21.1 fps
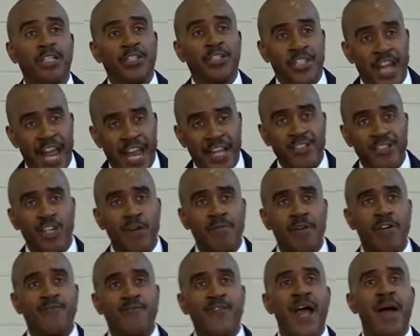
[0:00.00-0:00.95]
The danger
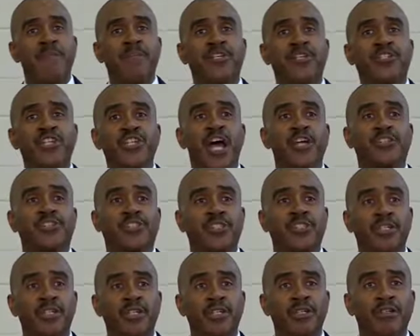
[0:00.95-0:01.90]
of a family
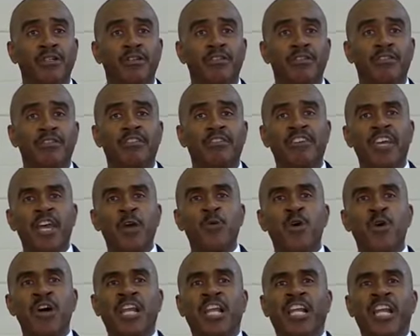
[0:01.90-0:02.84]
church,
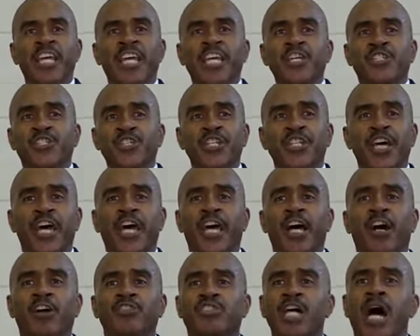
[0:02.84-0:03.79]
it will lead you to
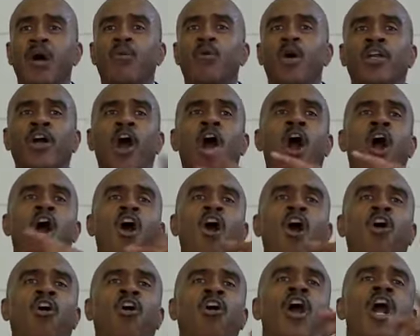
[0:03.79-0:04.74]
hell. So I want
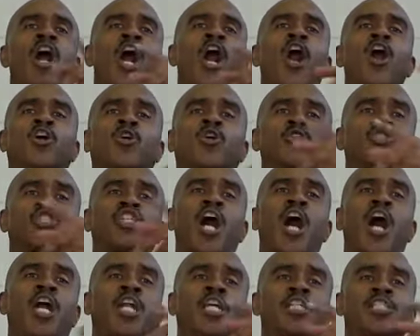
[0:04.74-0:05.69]
all Uncle
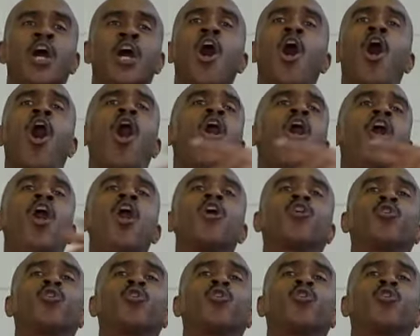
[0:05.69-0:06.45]
Charlie's, all